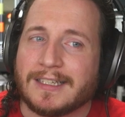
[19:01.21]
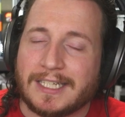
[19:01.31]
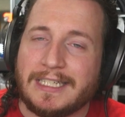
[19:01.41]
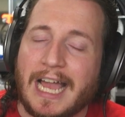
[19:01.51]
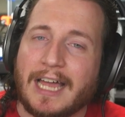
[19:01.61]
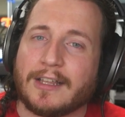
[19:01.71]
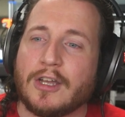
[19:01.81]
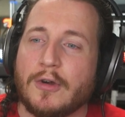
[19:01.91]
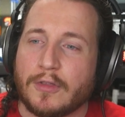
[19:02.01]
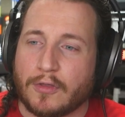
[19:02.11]
to not
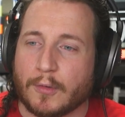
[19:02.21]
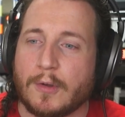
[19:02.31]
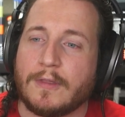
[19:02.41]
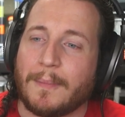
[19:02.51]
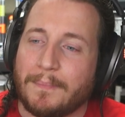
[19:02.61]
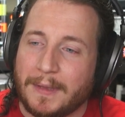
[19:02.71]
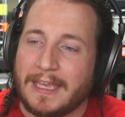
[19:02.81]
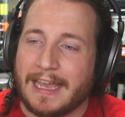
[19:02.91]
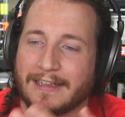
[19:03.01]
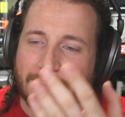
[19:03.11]
go through the
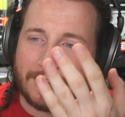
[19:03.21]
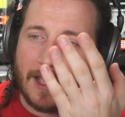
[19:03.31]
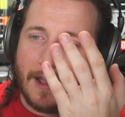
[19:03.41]
BS when